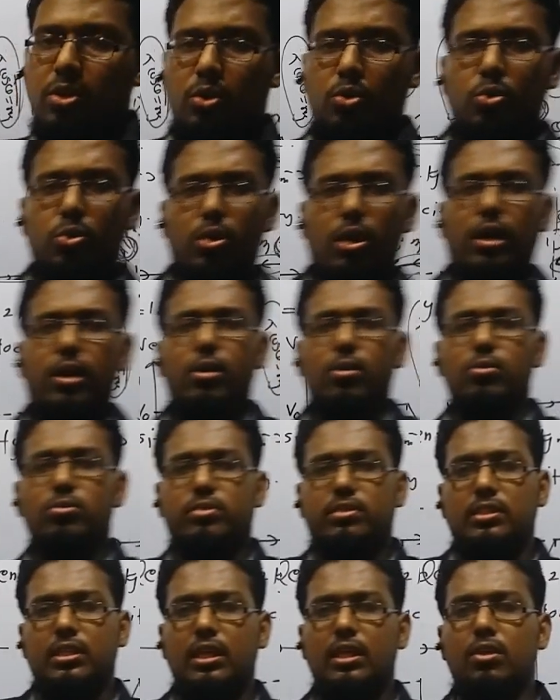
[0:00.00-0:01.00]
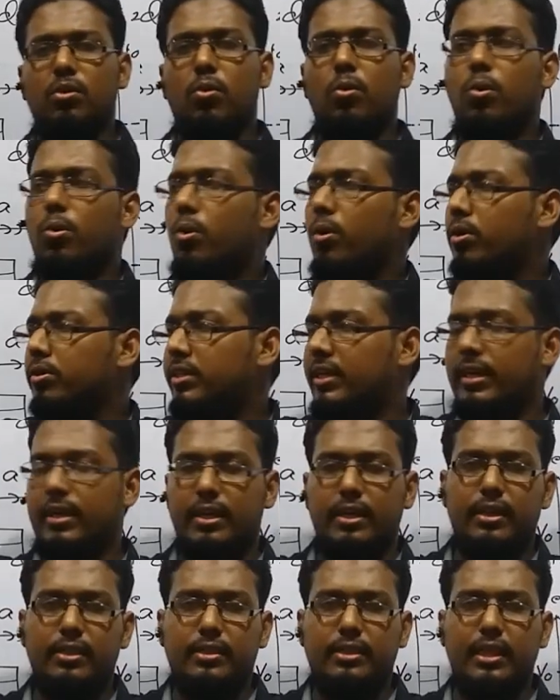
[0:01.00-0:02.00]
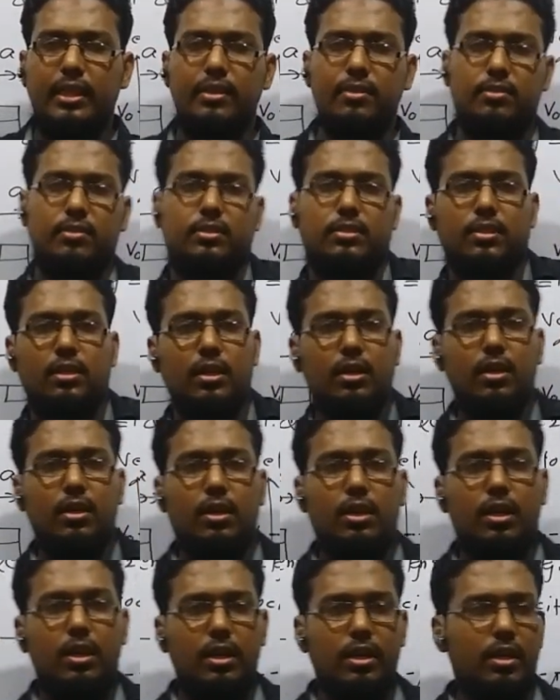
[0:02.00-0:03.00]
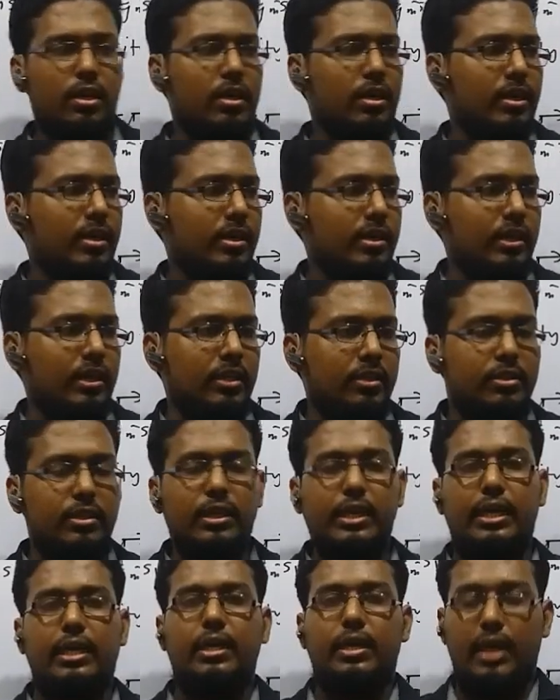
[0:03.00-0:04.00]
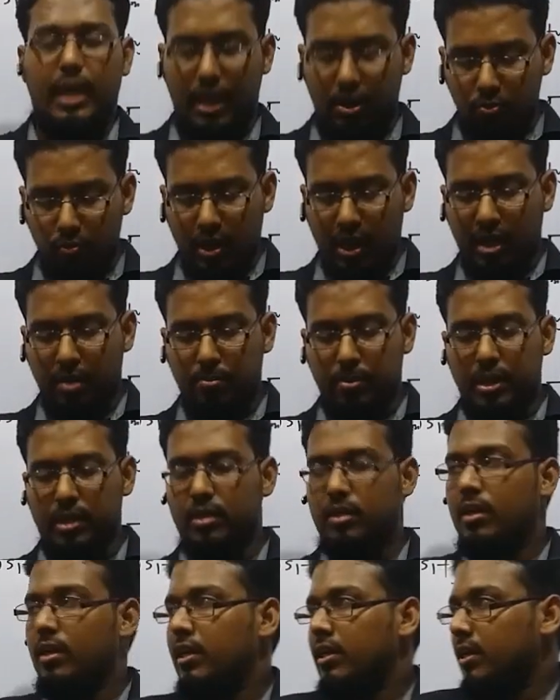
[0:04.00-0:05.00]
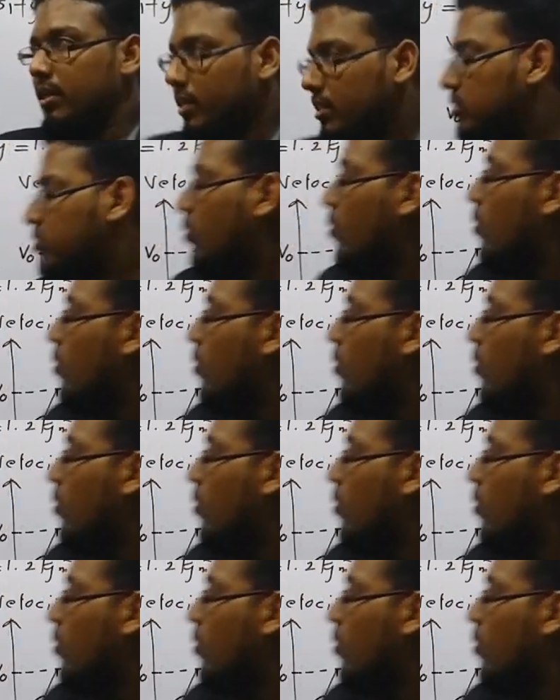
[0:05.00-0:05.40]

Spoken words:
you have seen all the things in the environment is